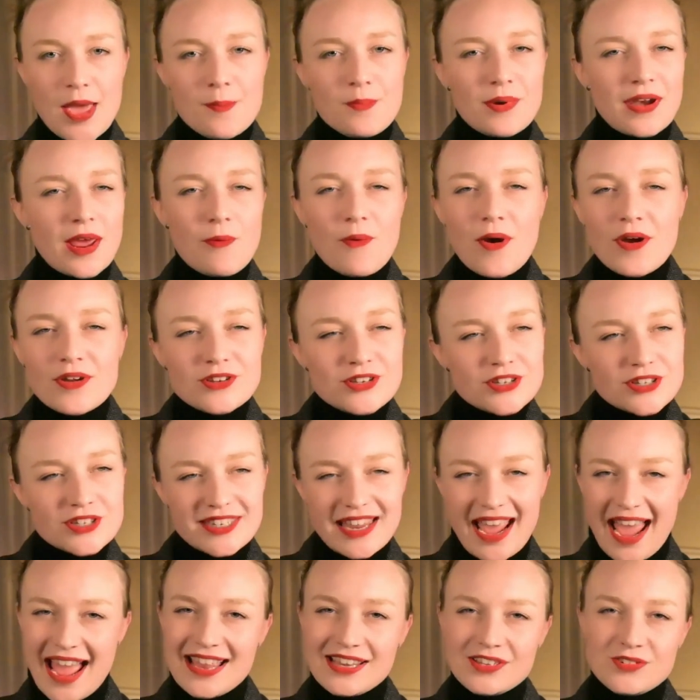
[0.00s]
But I won't just
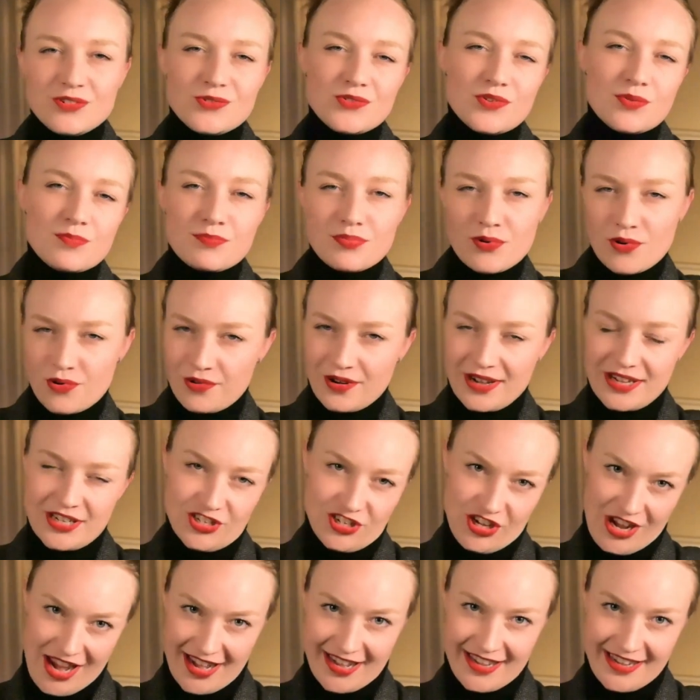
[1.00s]
hand you a boring
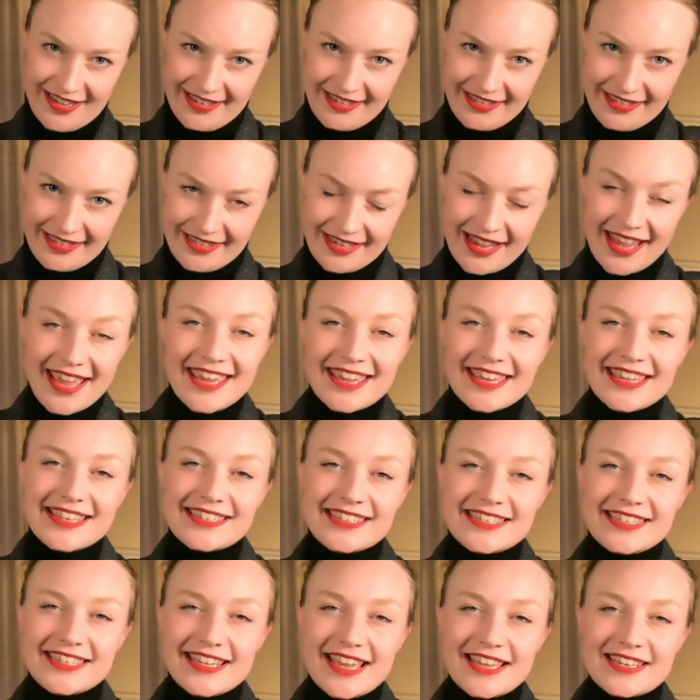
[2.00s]
checklist.
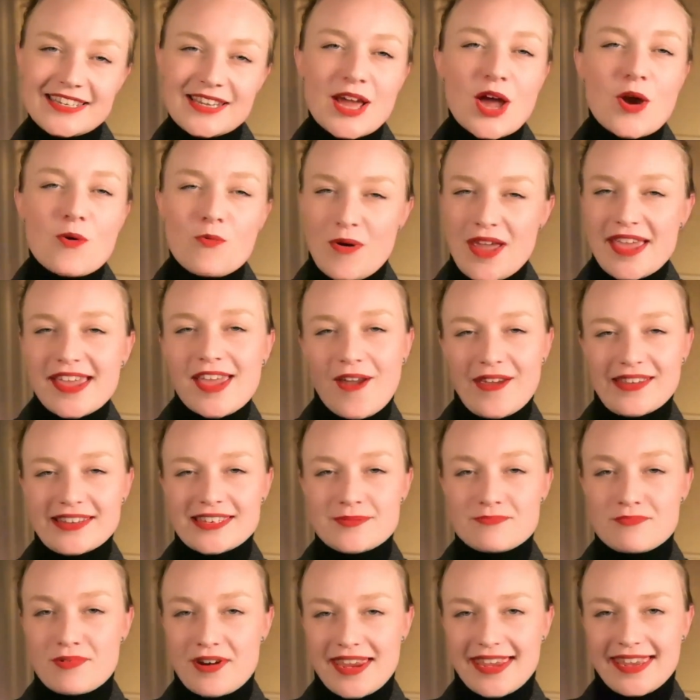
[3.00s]
Instead, we're going to
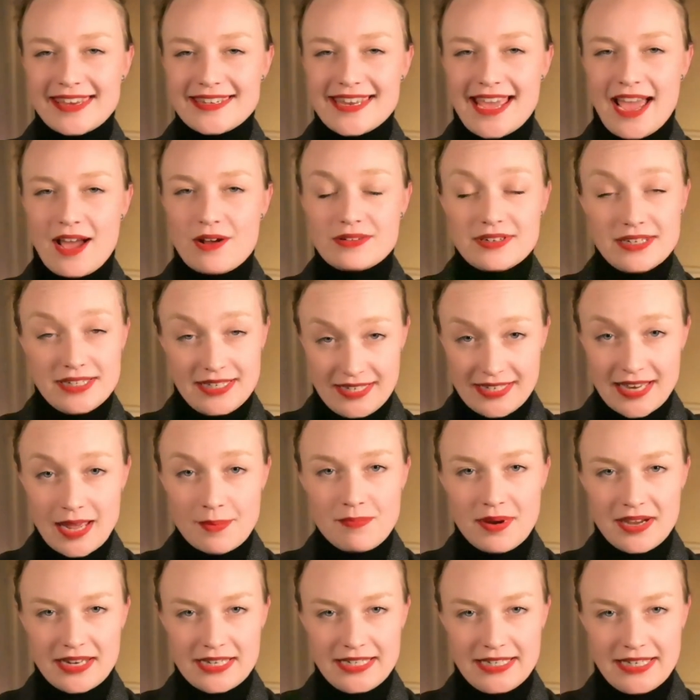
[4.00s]
break it down step
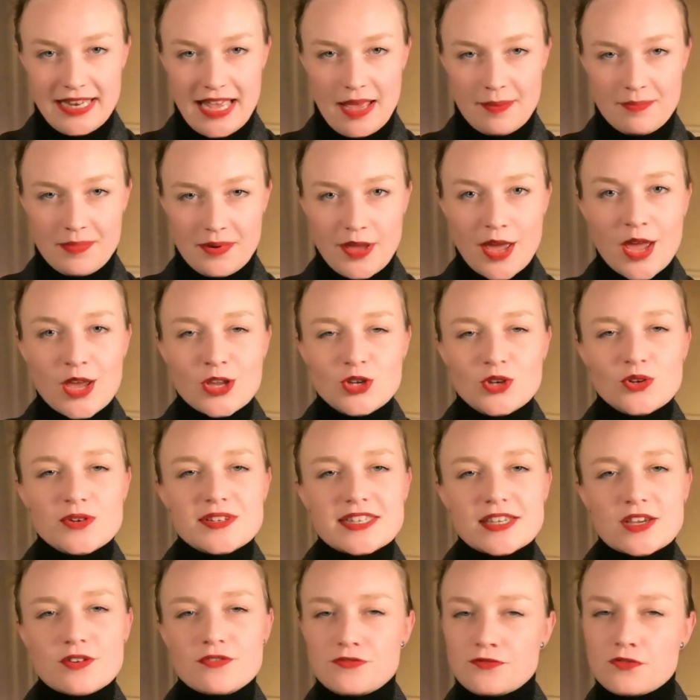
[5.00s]
by step,
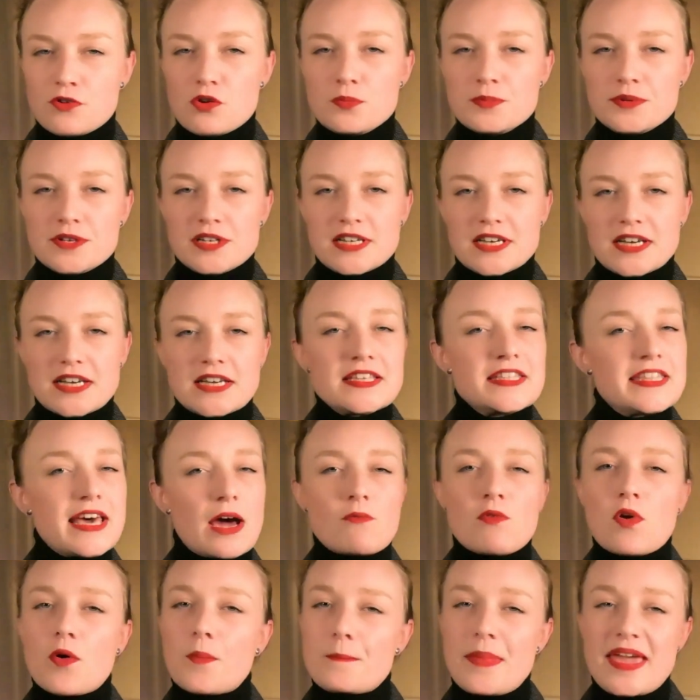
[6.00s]
using a formula that
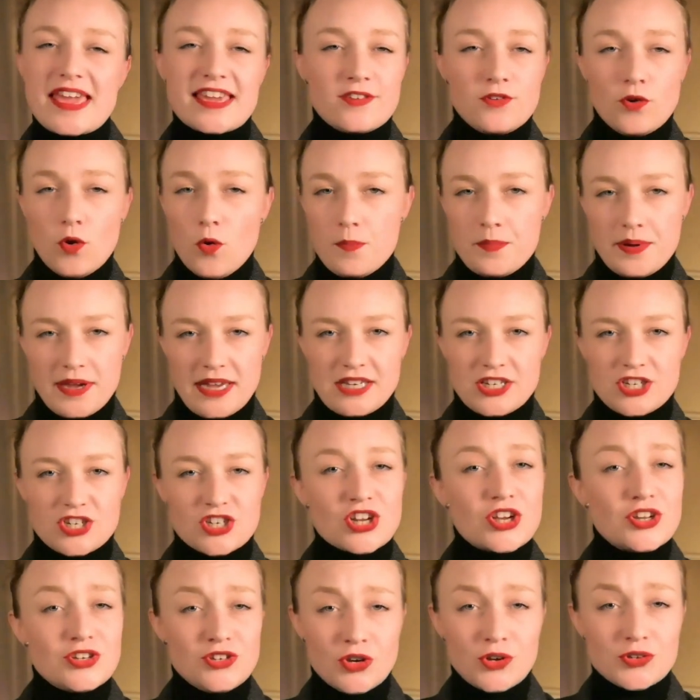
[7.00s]
will make your pitch
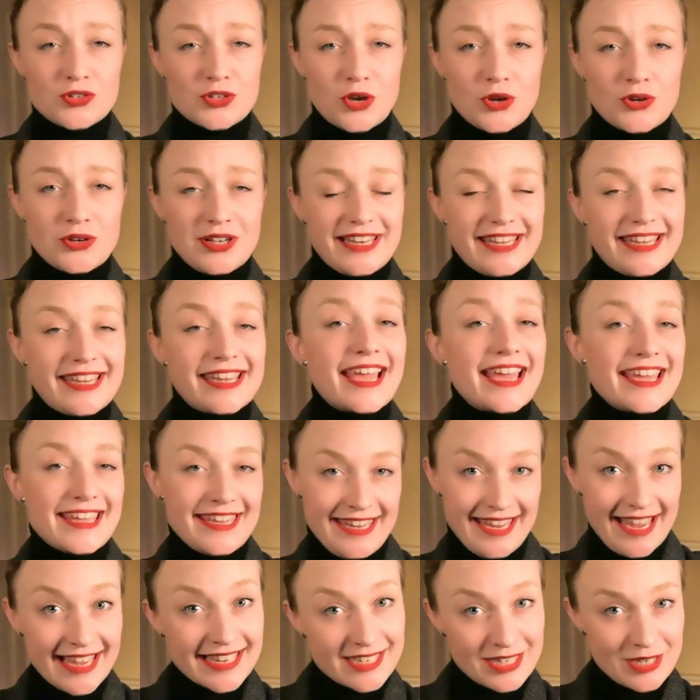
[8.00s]
not only
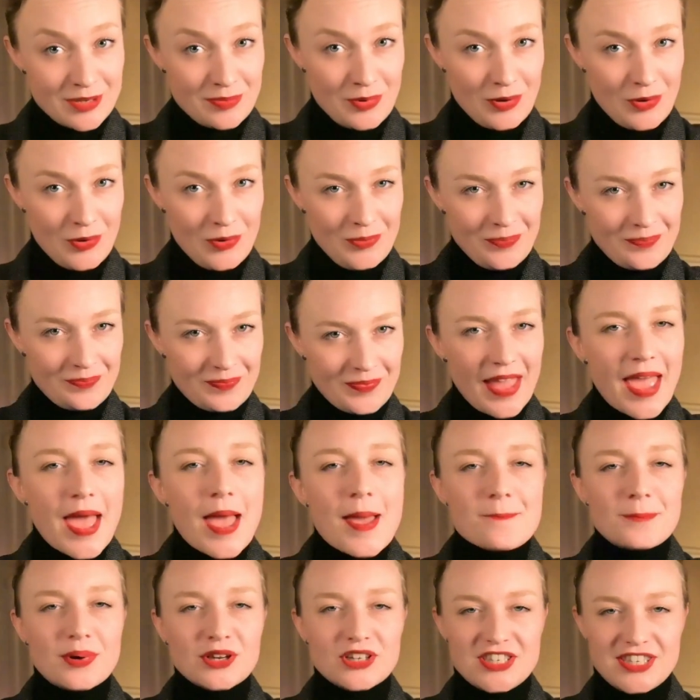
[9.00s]
yesable,
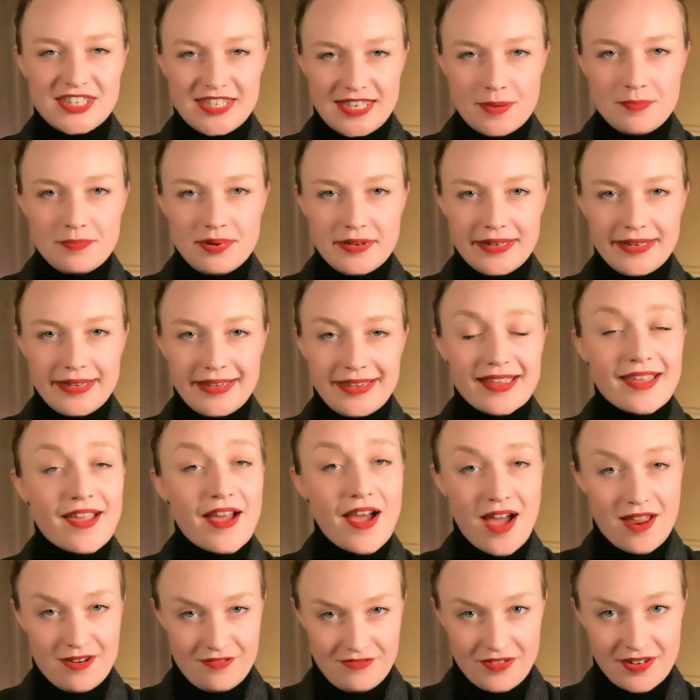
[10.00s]
but simply
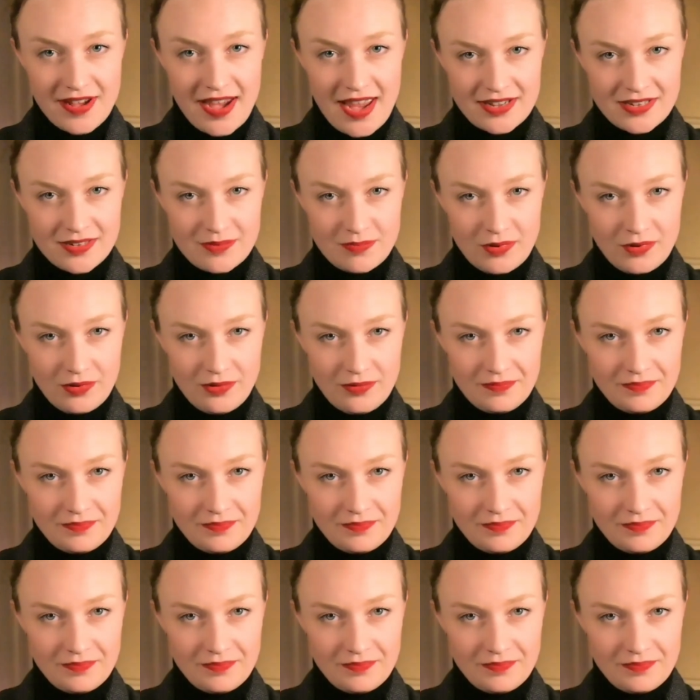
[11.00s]
unforgettable.